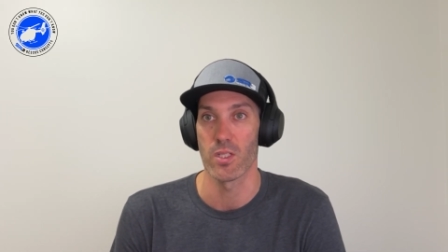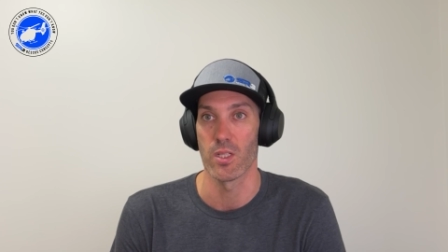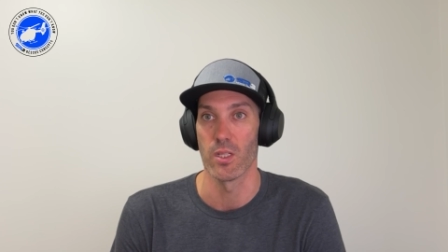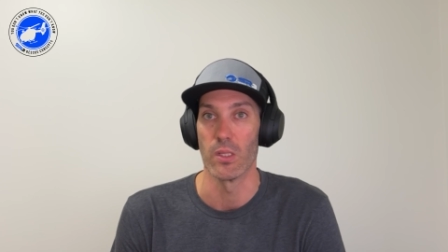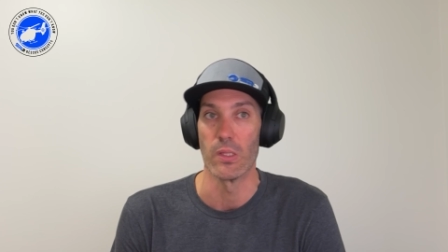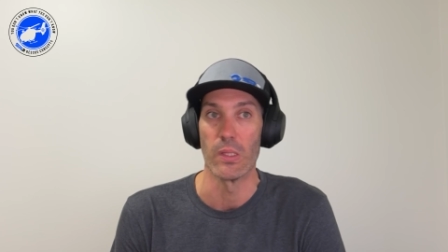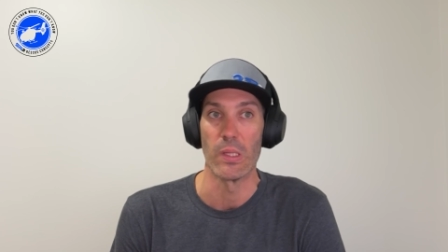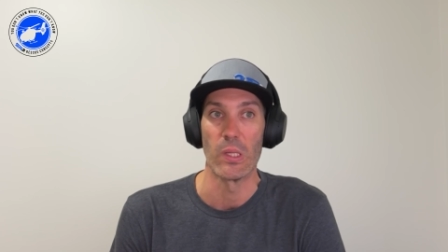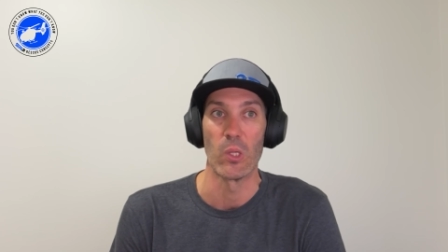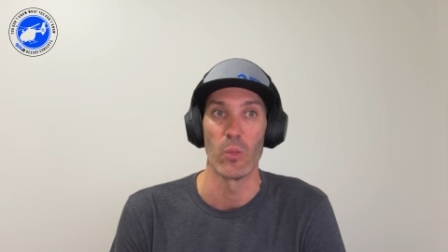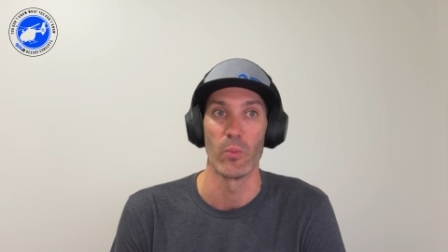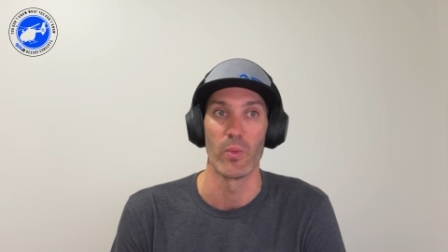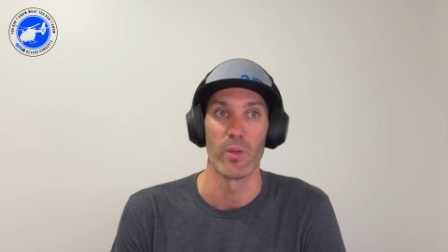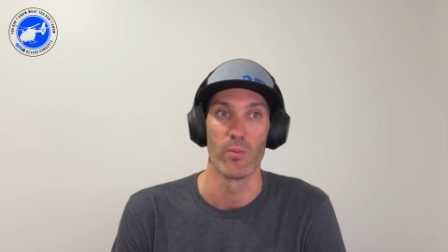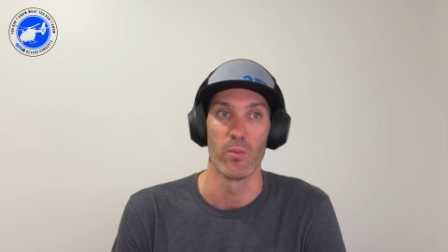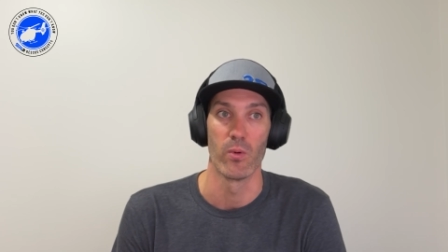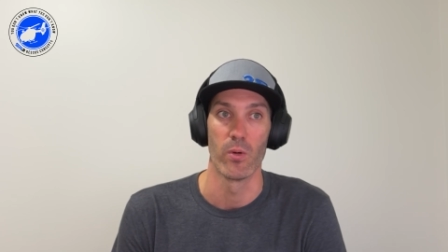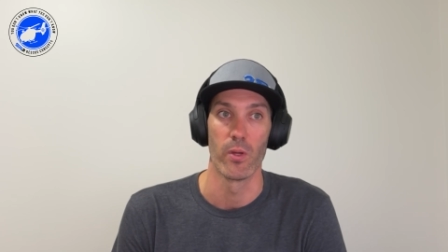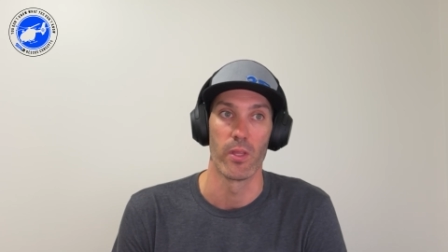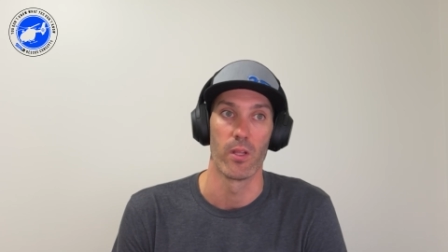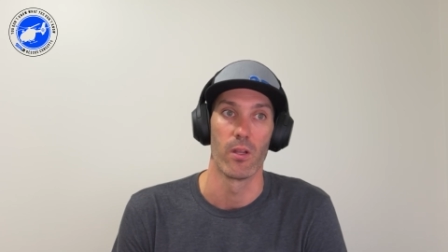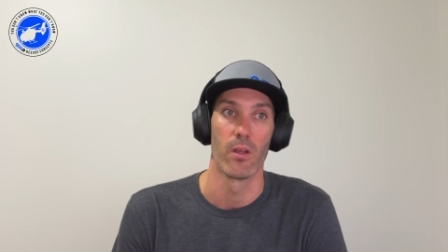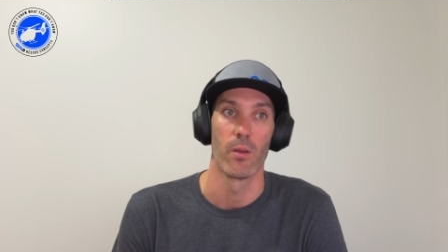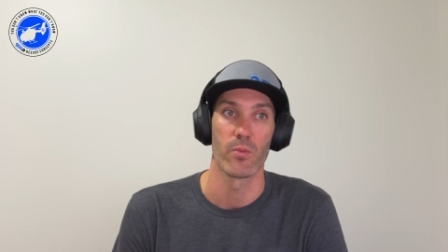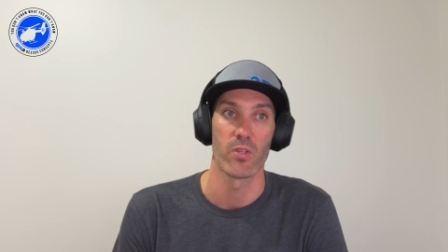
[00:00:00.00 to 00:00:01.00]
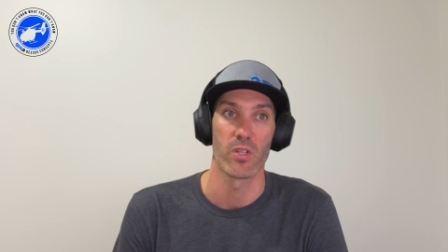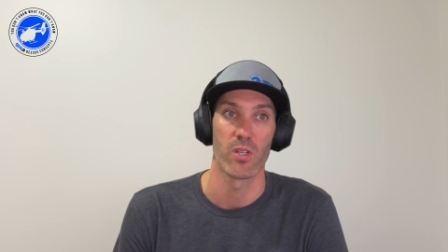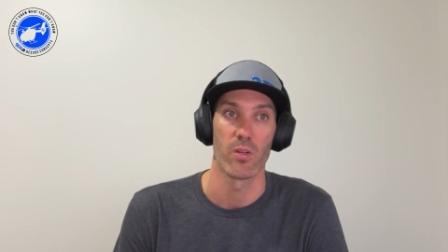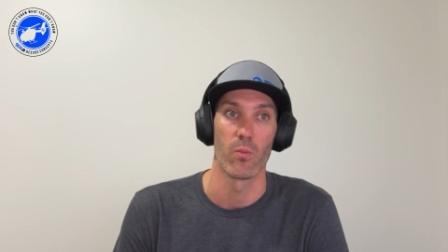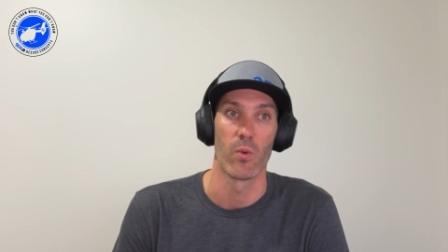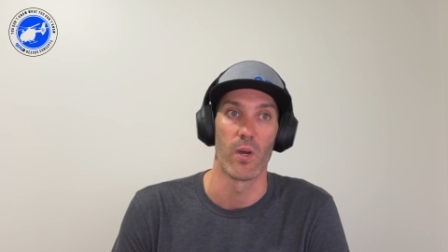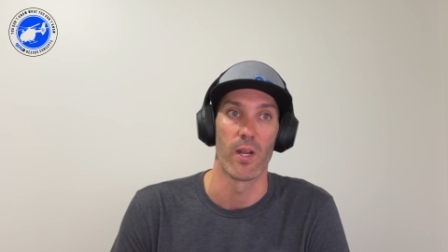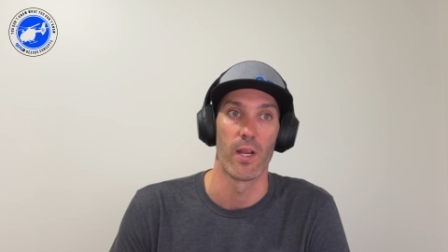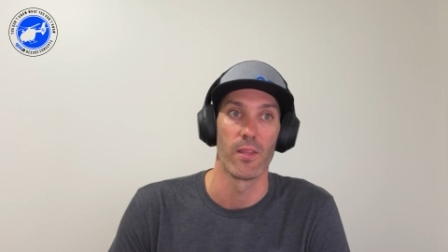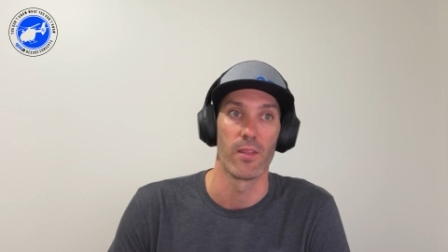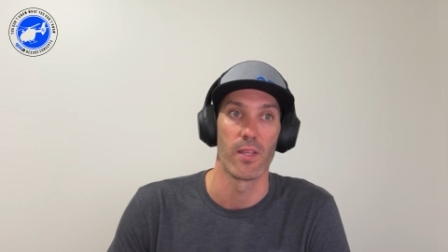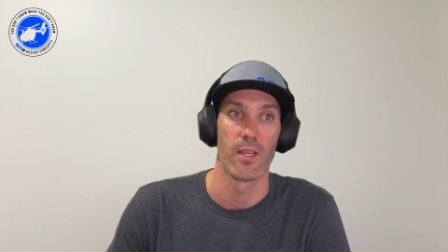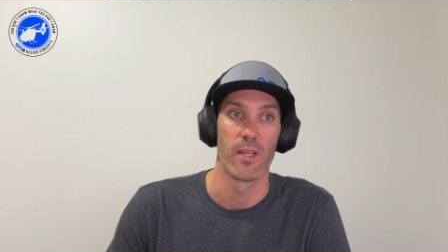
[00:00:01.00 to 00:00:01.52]
little bit more than option
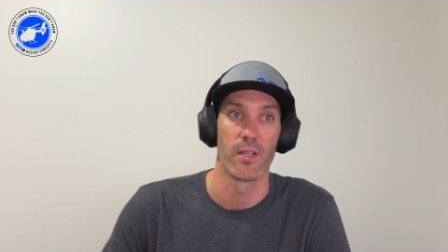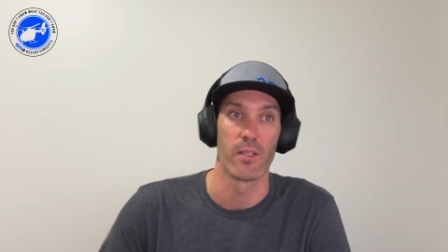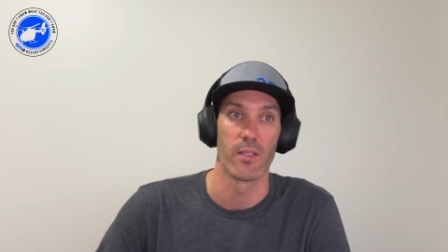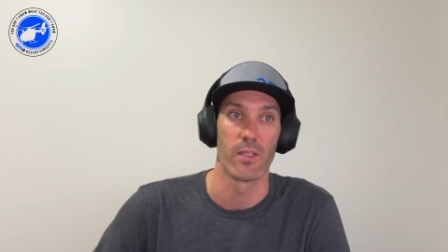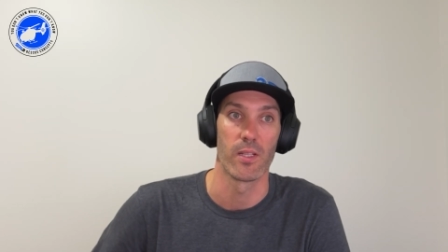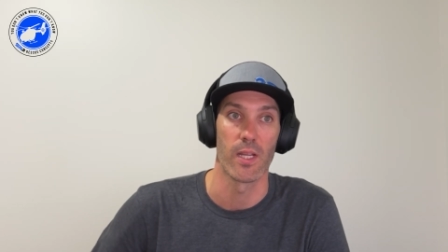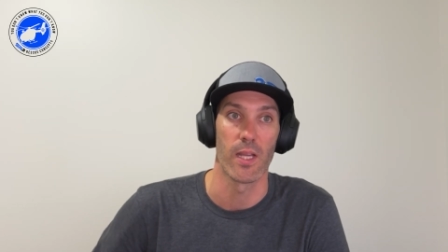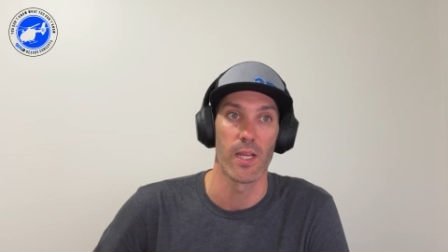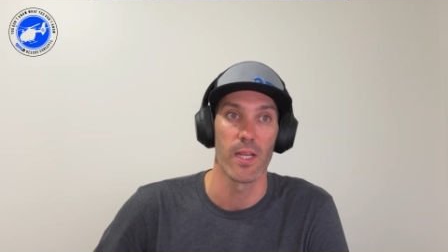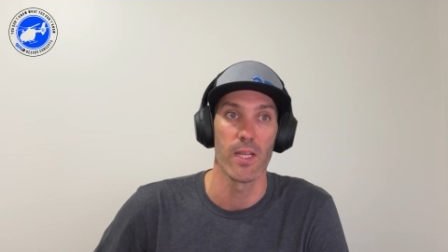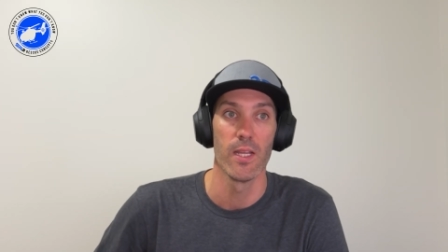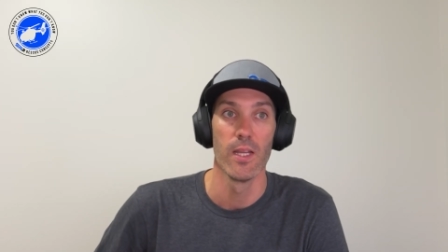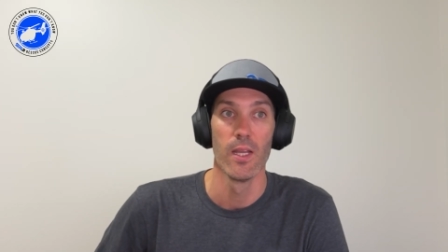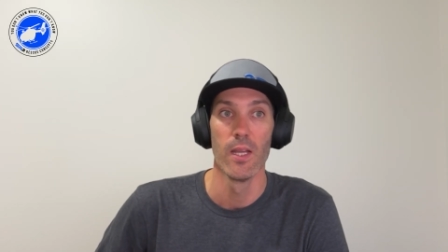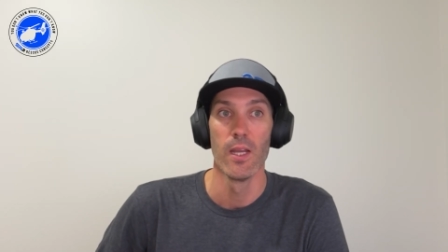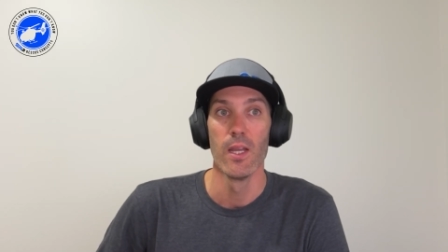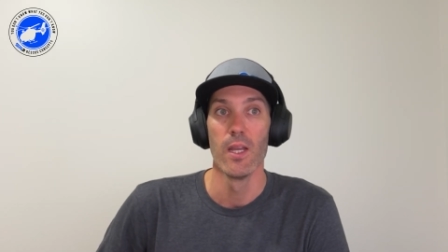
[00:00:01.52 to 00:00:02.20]
one at the end of the day,